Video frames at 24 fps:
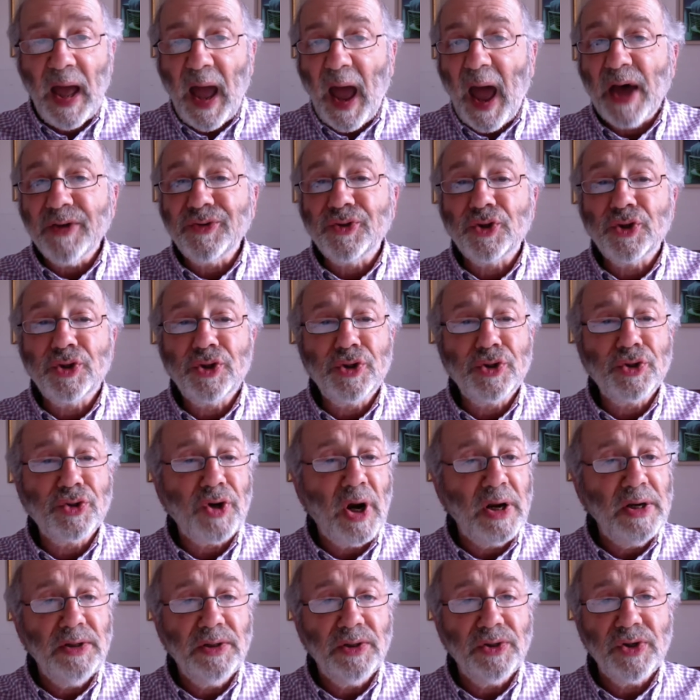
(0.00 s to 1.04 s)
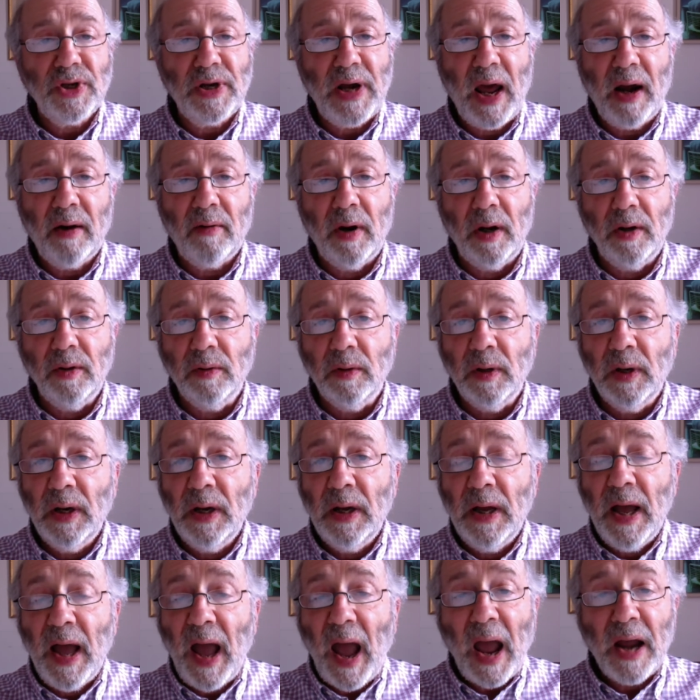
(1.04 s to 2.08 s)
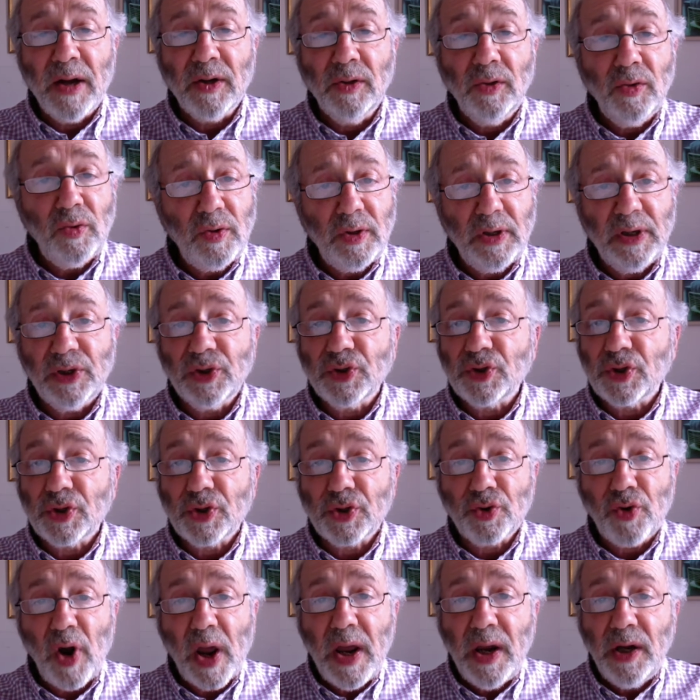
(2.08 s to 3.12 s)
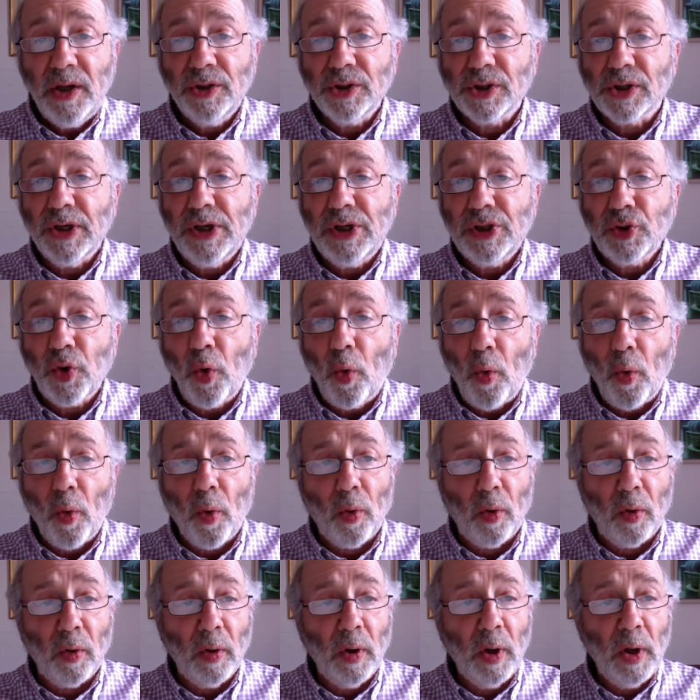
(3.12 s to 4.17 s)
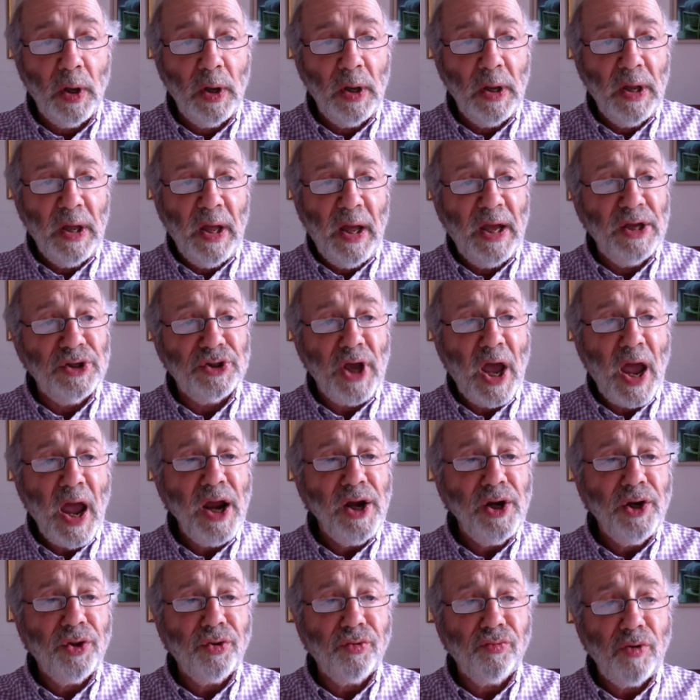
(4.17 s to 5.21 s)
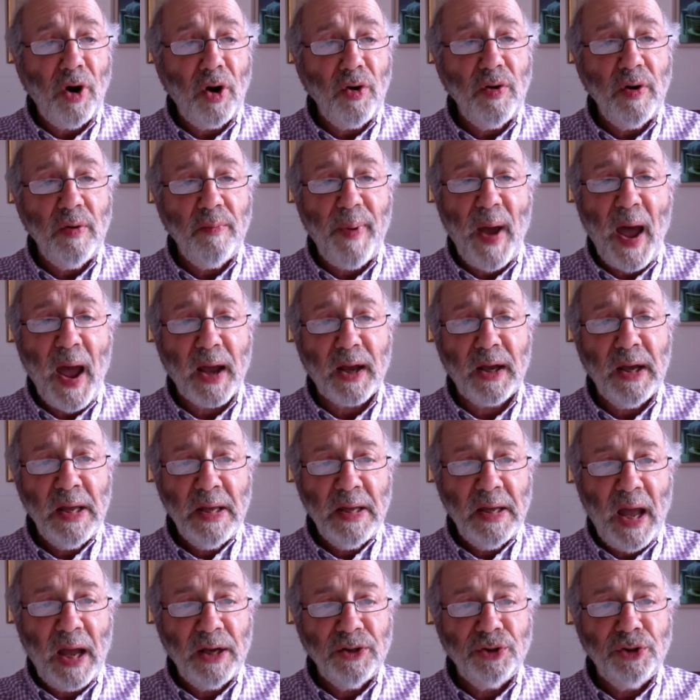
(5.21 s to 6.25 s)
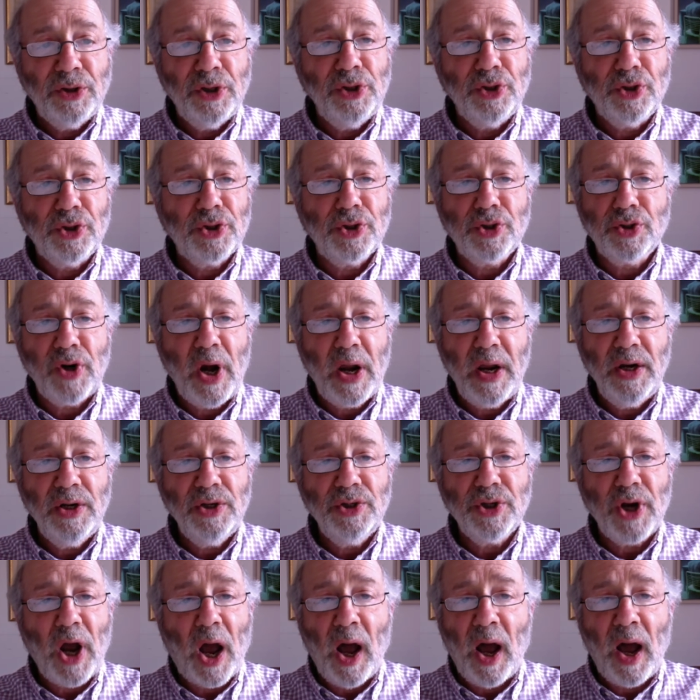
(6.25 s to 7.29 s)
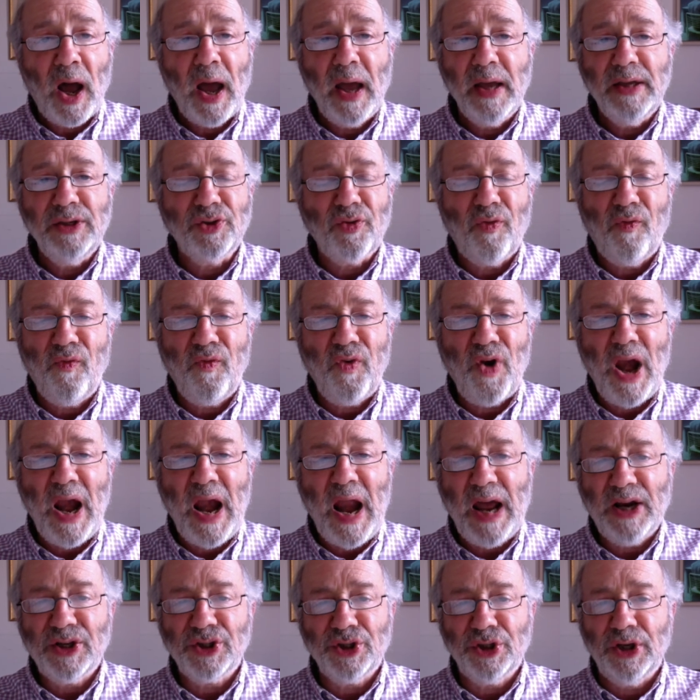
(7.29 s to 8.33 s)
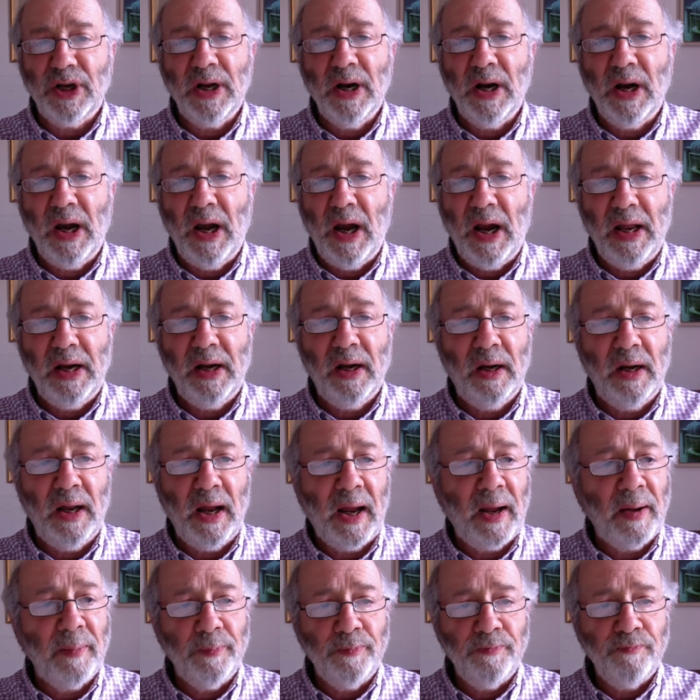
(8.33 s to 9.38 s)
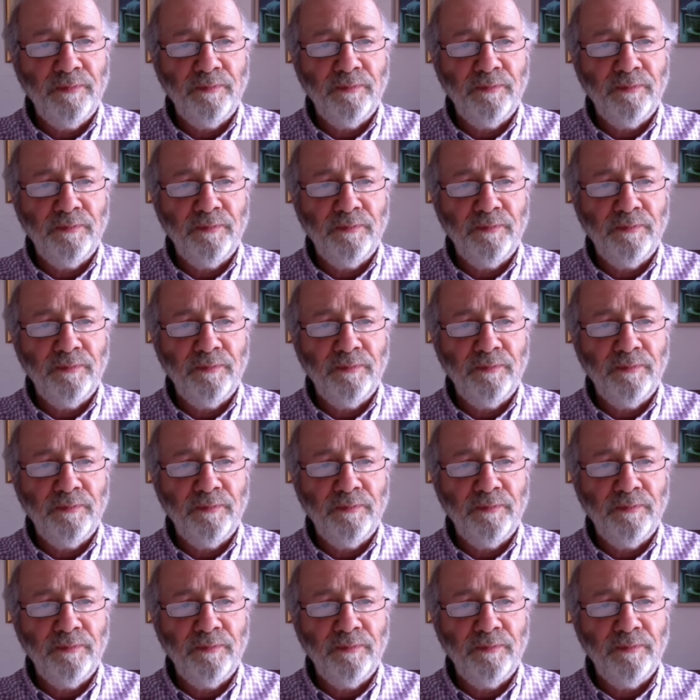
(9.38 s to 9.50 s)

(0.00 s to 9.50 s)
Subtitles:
as straight as an arrow, and looking strangely tall, his head thrown back and his strange eyes flashing lightning.